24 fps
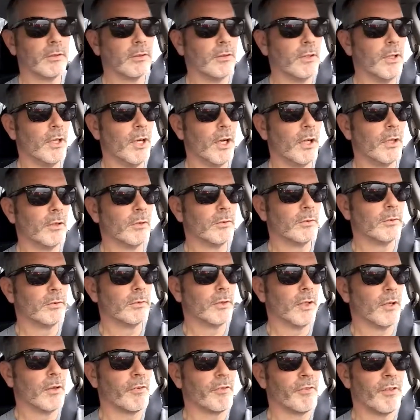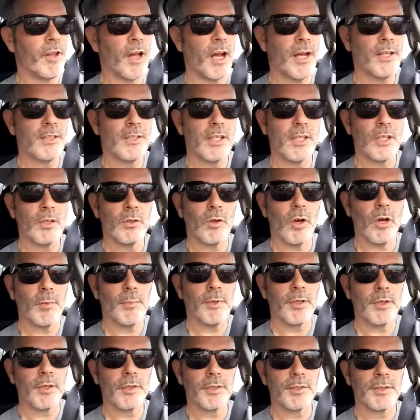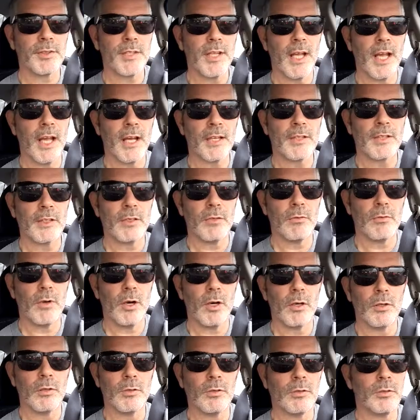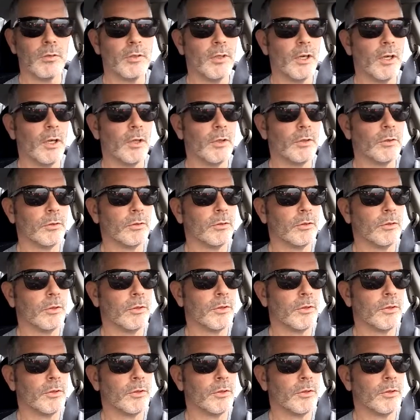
you know, little flies in the ointment, little snags in the road, you know,